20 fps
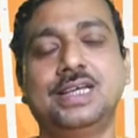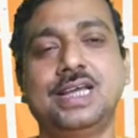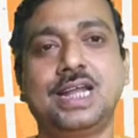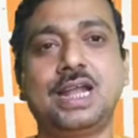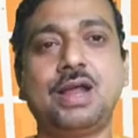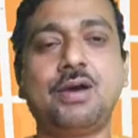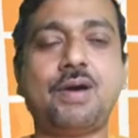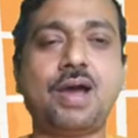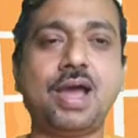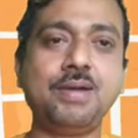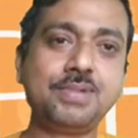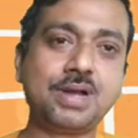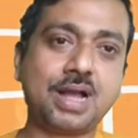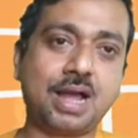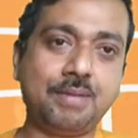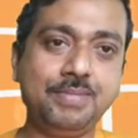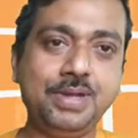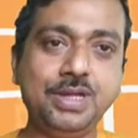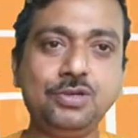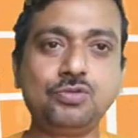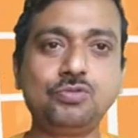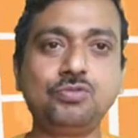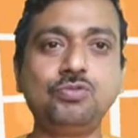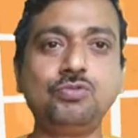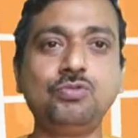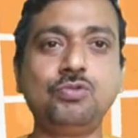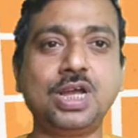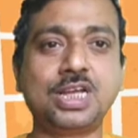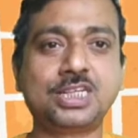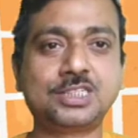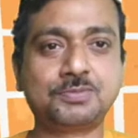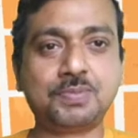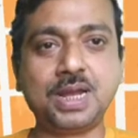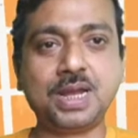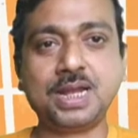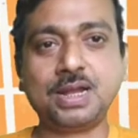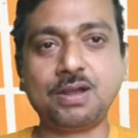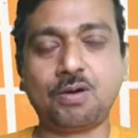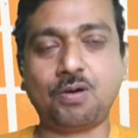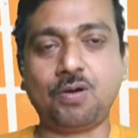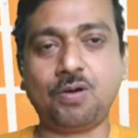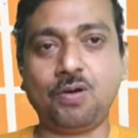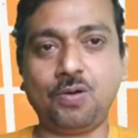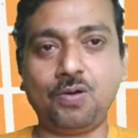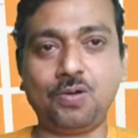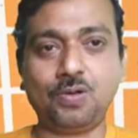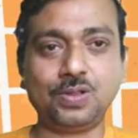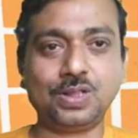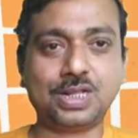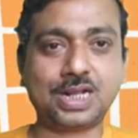Now I am coming to explain all